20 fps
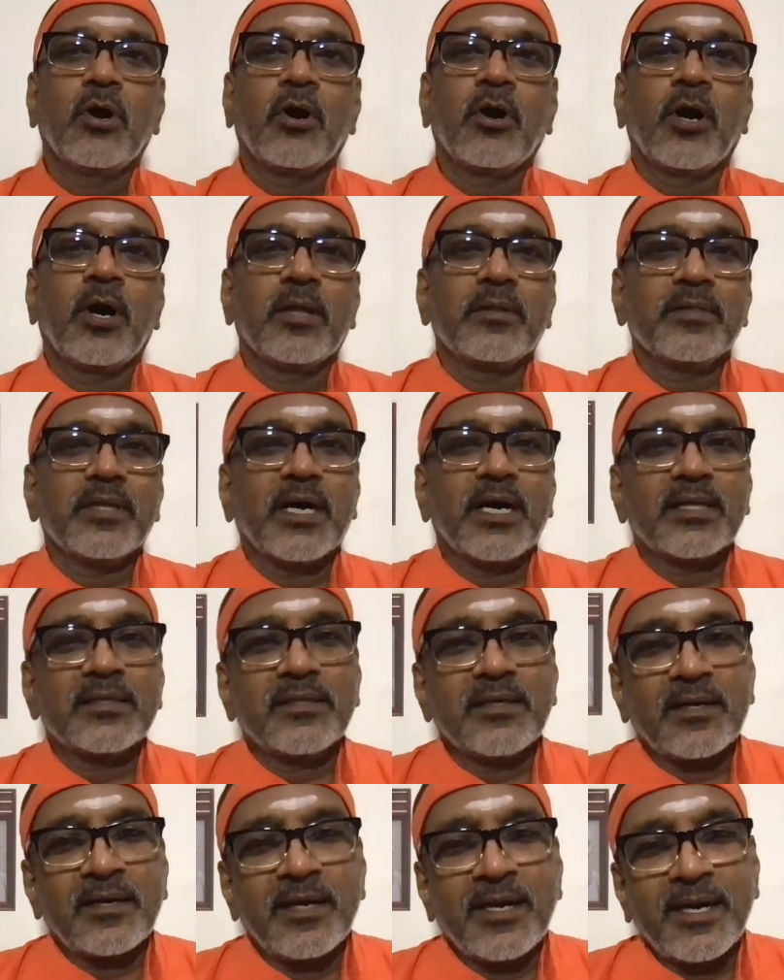On the
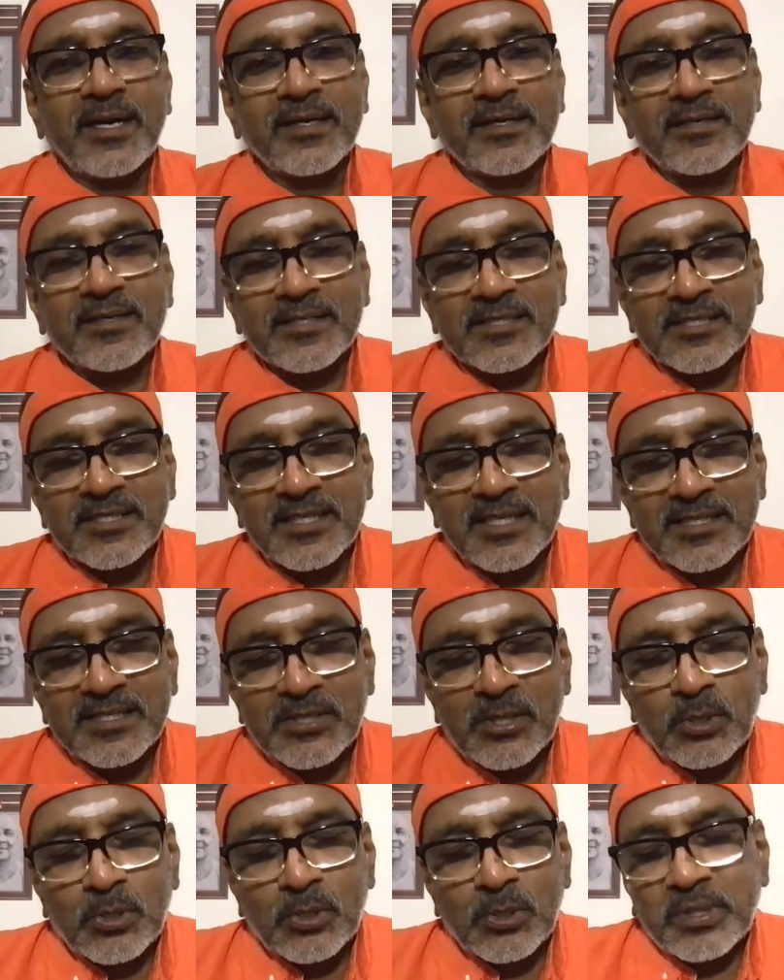other hand, Krishna
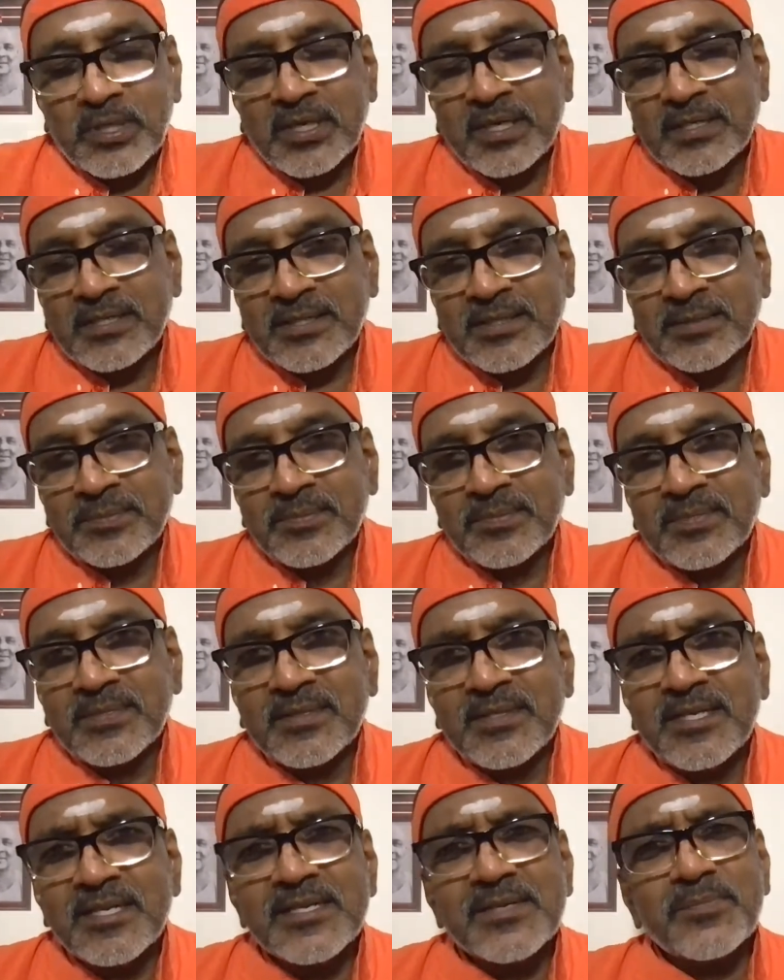is looking at him
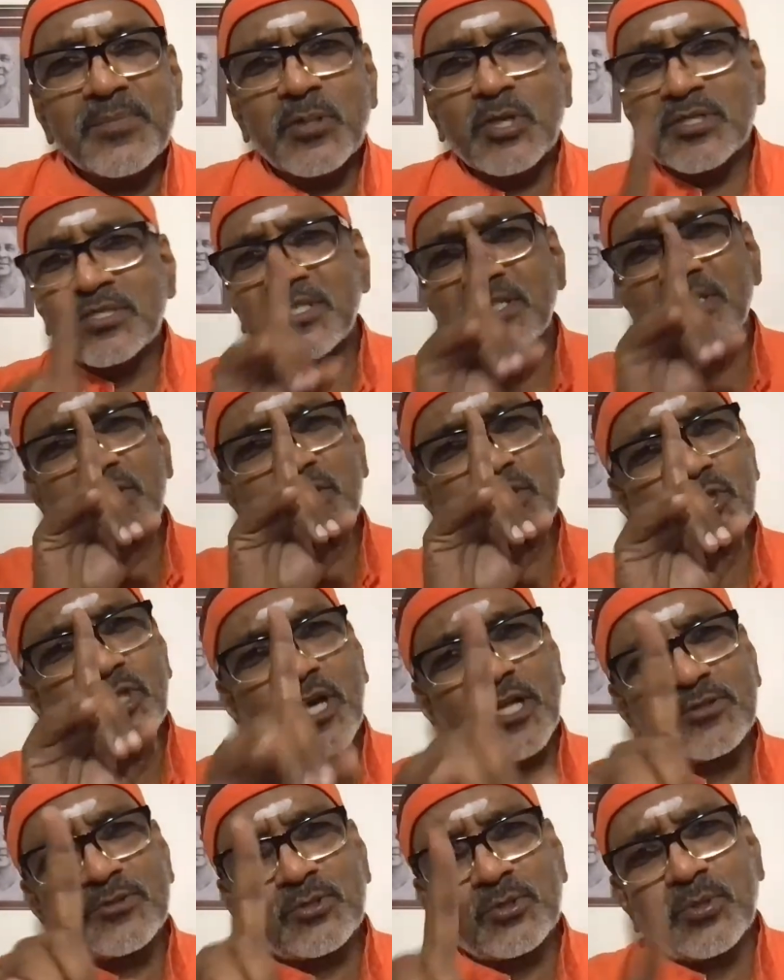because he
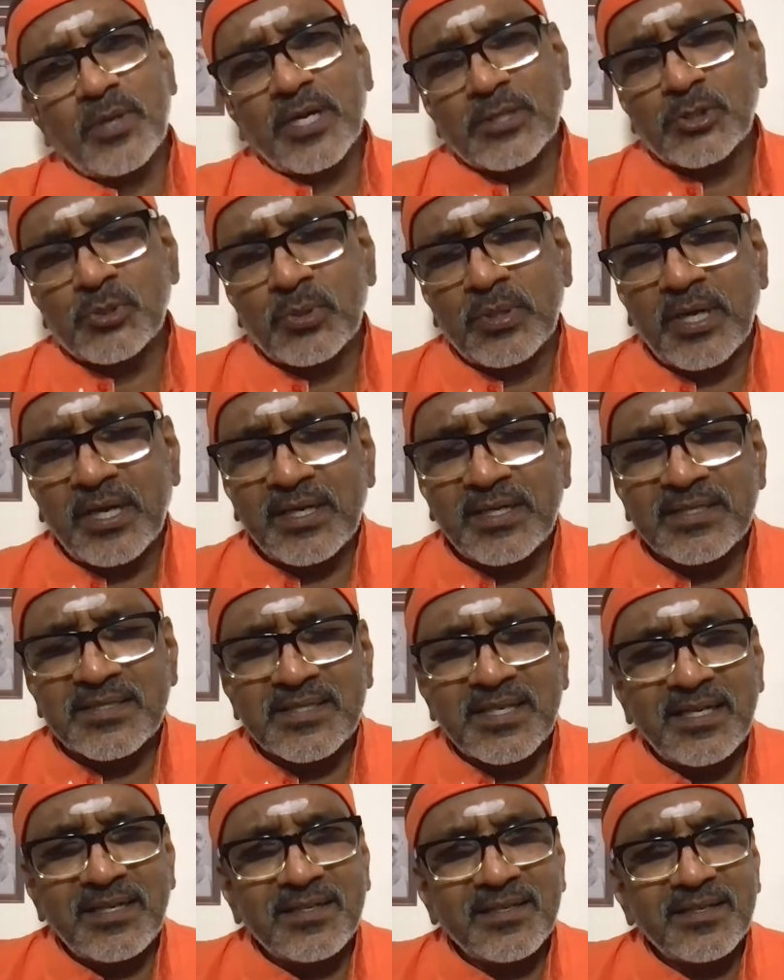saw through Arjuna and he
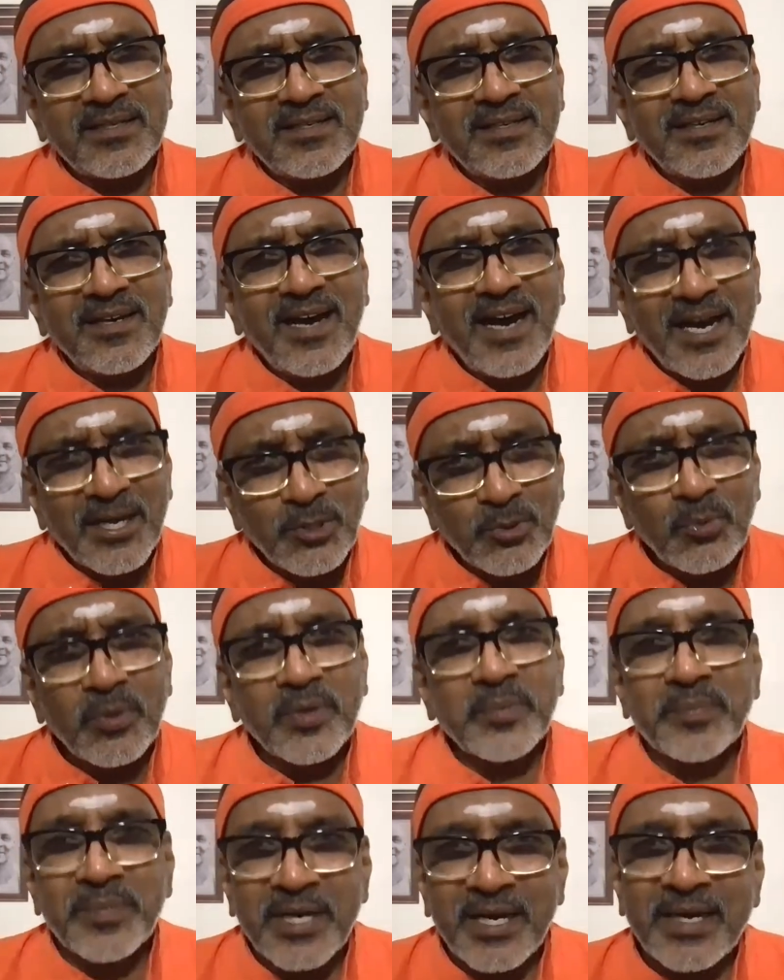said, are you
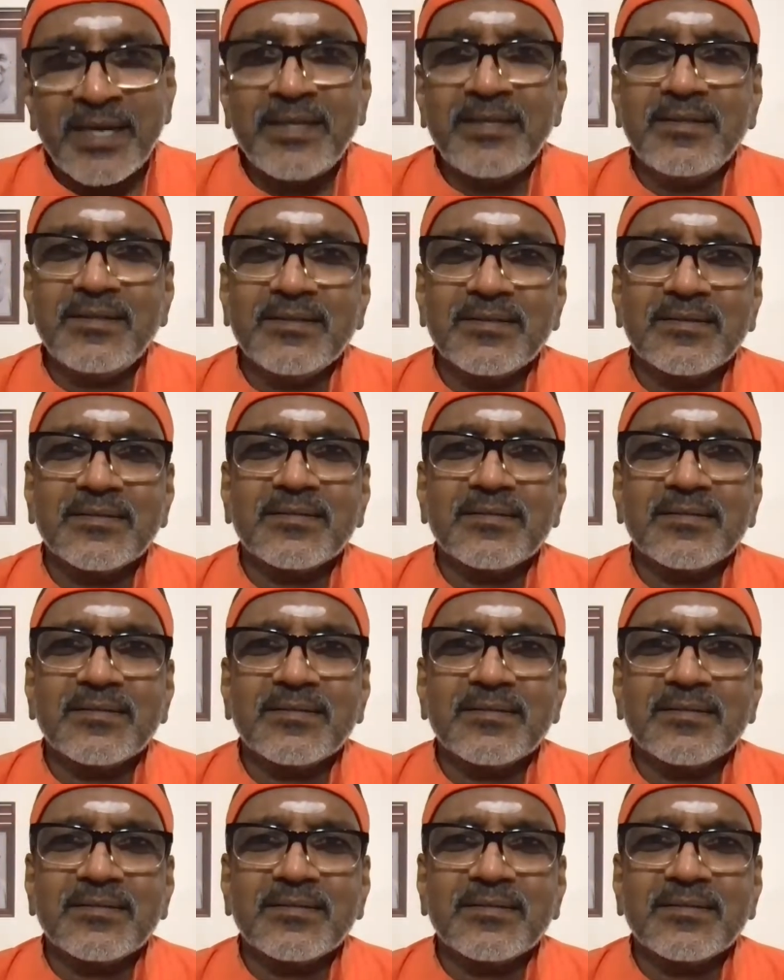a man?